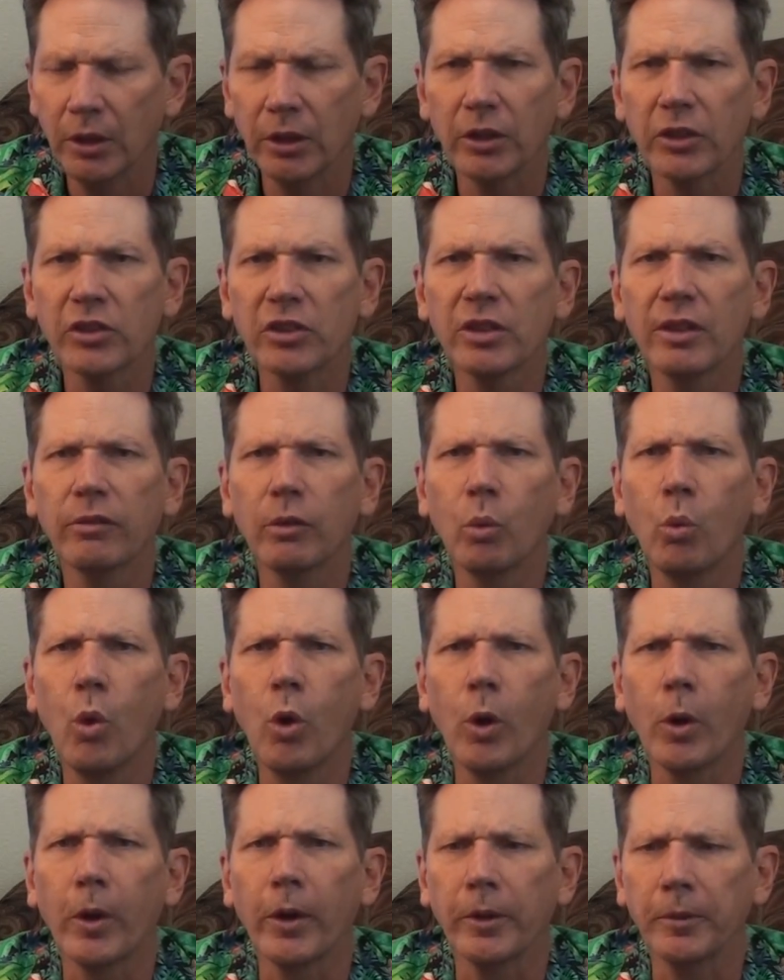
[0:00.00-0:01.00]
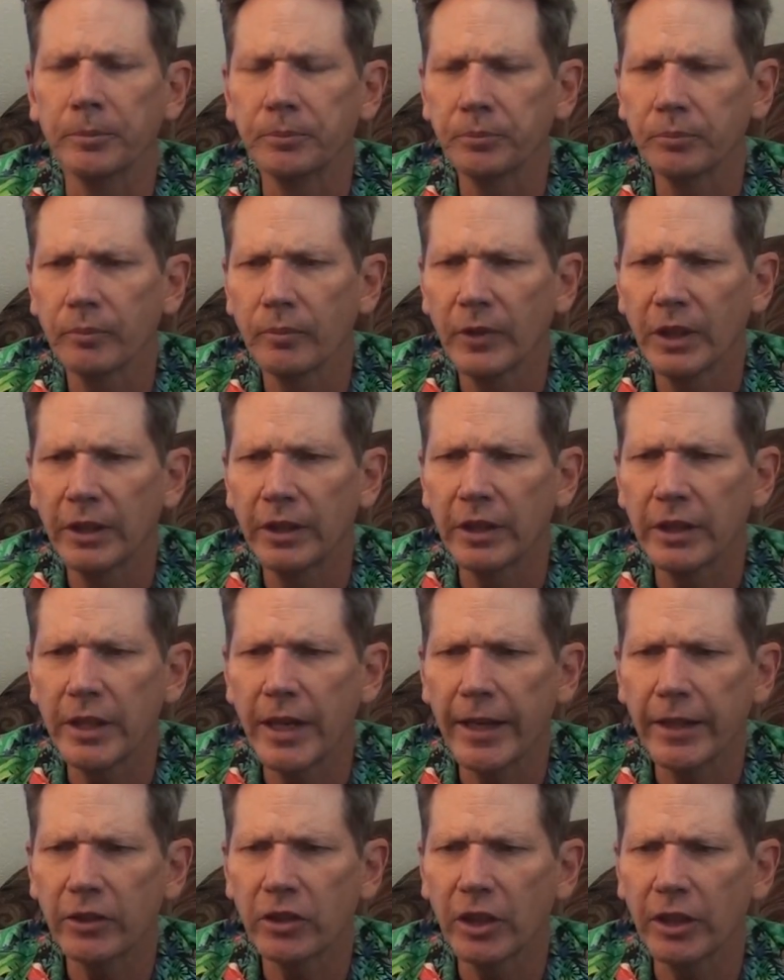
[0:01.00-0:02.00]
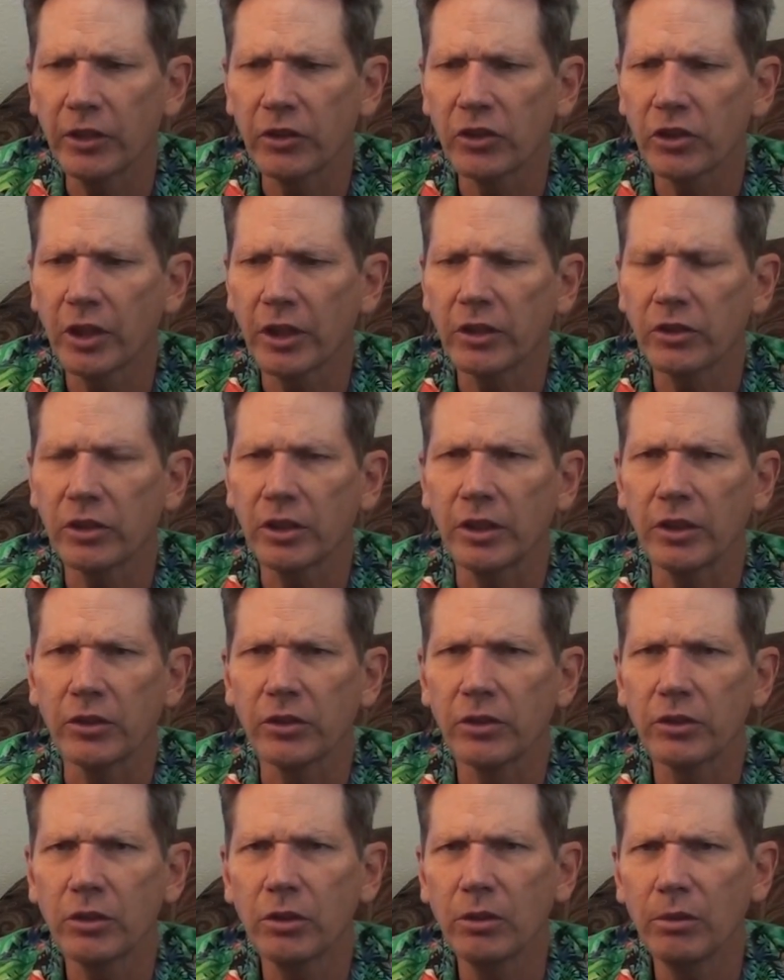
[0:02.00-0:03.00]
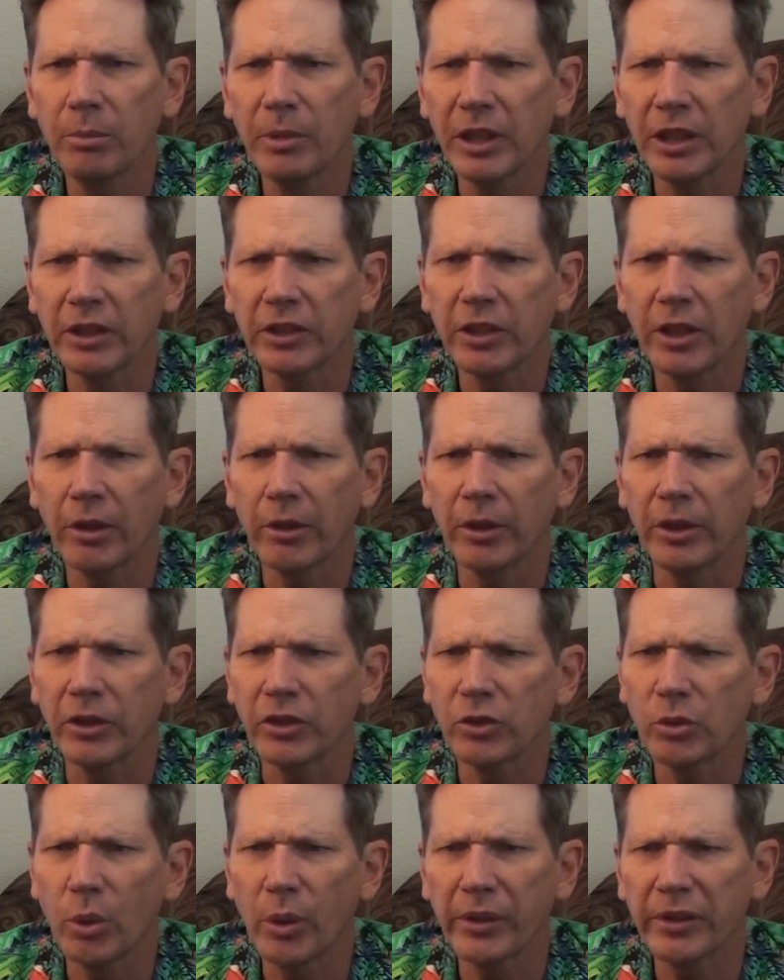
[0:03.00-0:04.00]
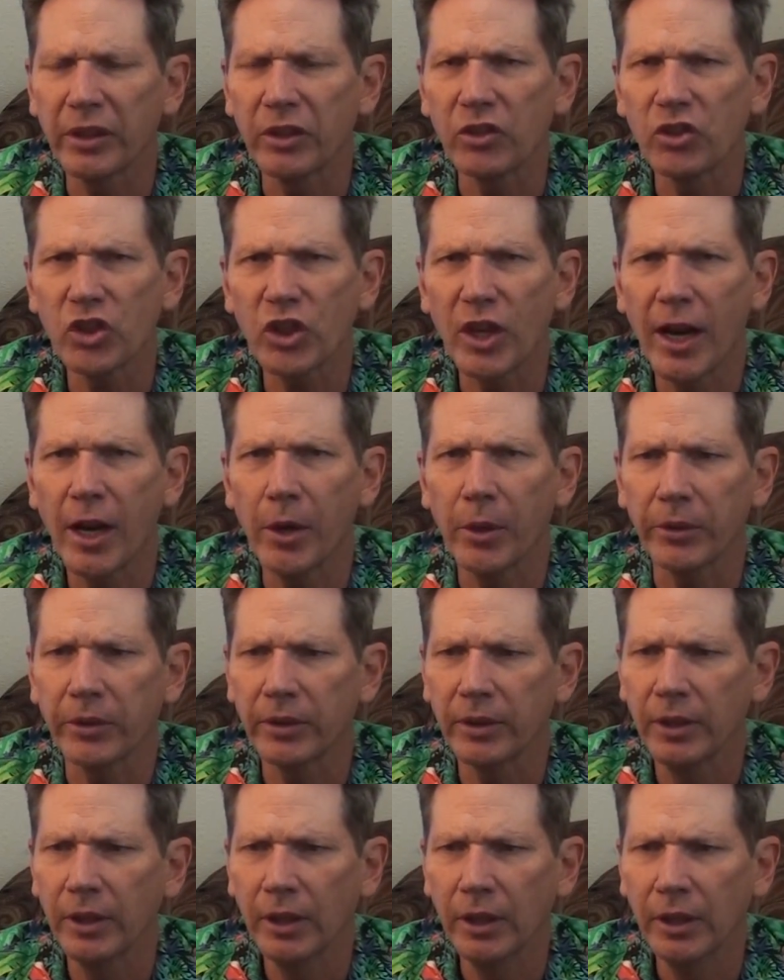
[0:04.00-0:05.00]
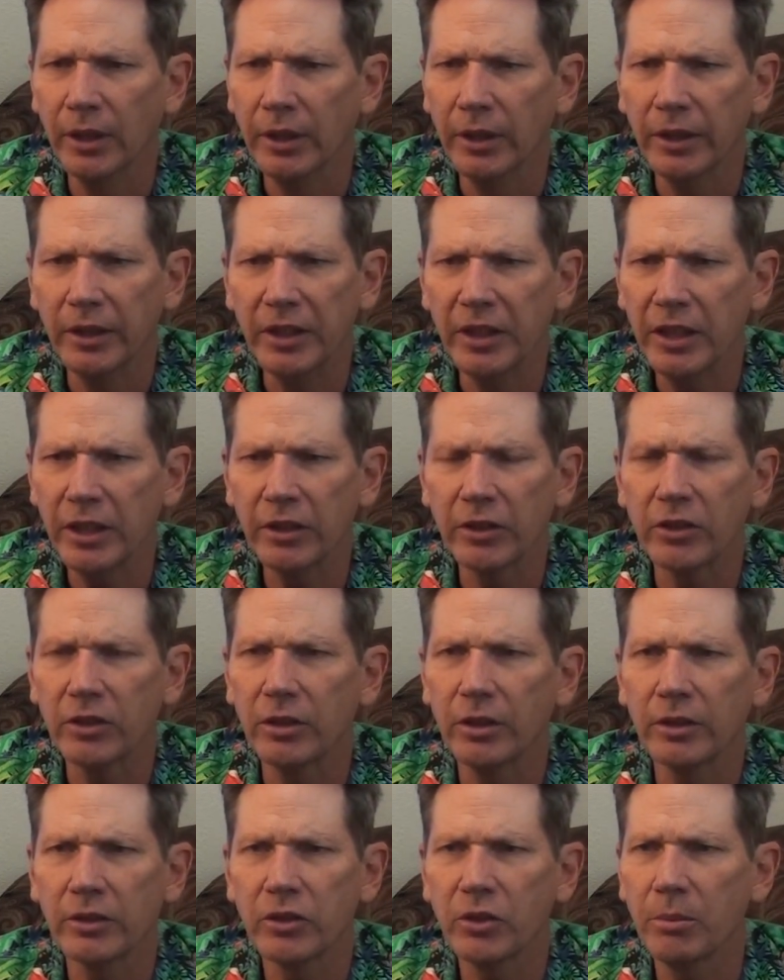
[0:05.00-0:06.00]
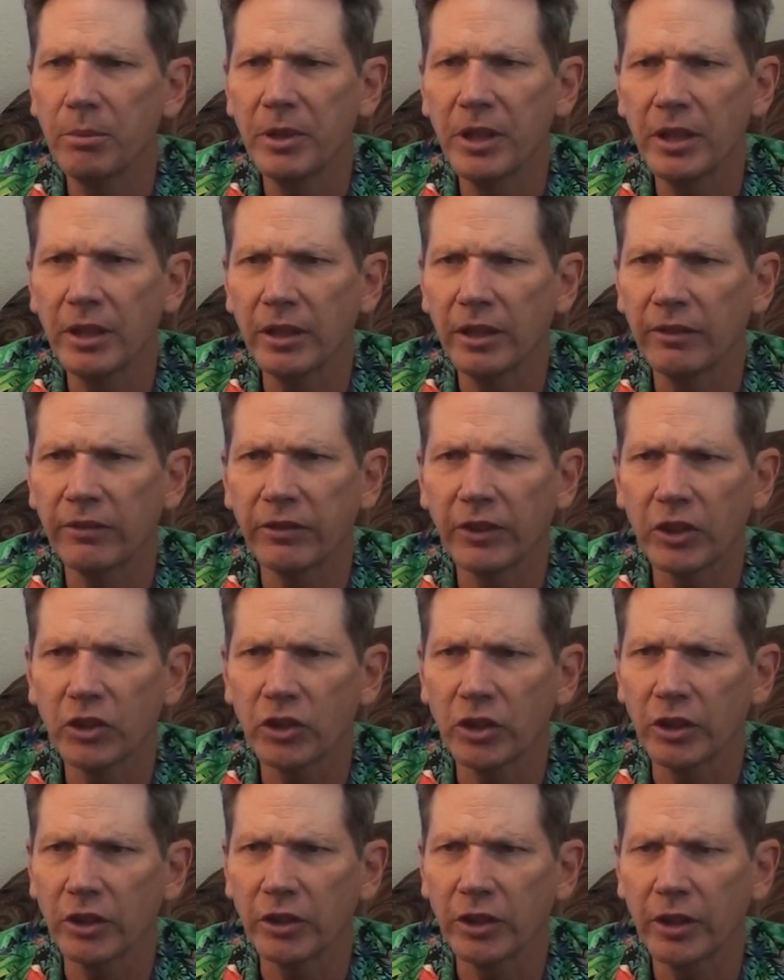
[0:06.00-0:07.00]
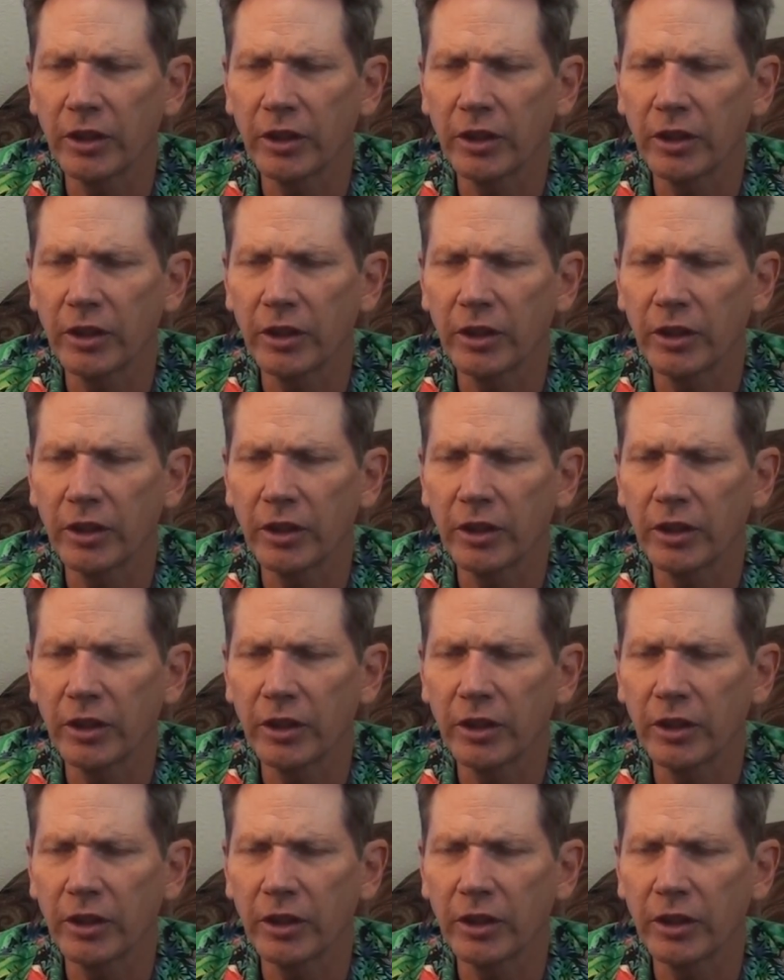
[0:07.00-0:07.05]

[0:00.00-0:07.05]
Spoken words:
The Civil War in the 1860s, 2 militaries, North and South, needed to be efficient.